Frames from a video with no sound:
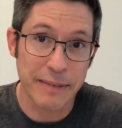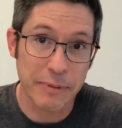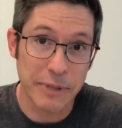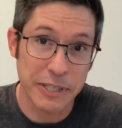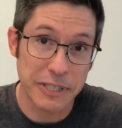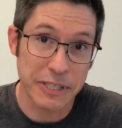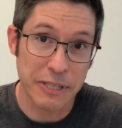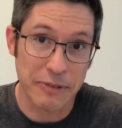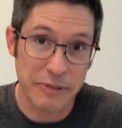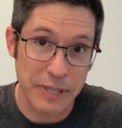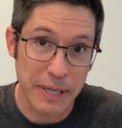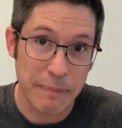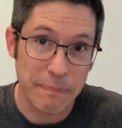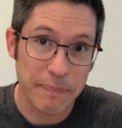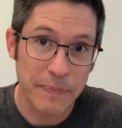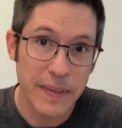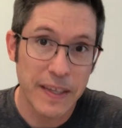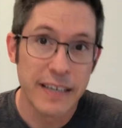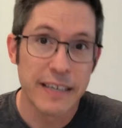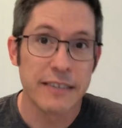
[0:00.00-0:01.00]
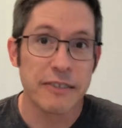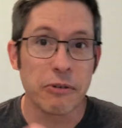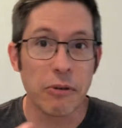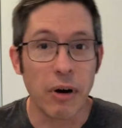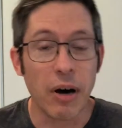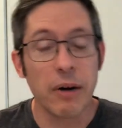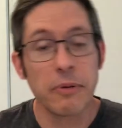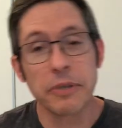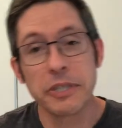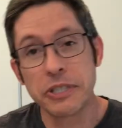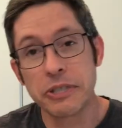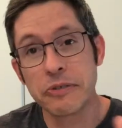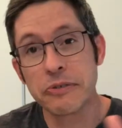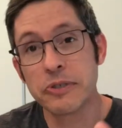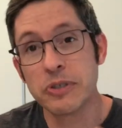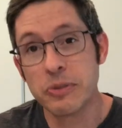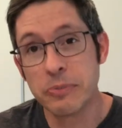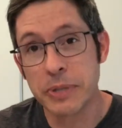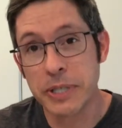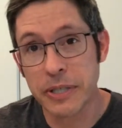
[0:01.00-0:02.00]
when it shows up. So always use
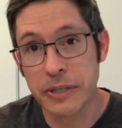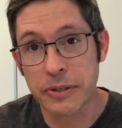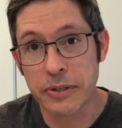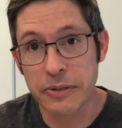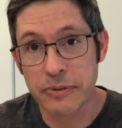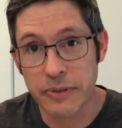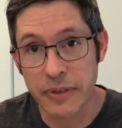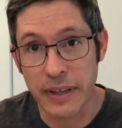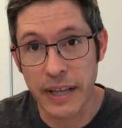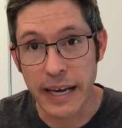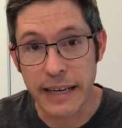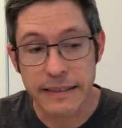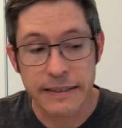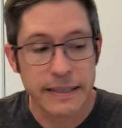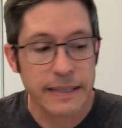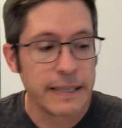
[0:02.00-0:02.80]
new materials for that.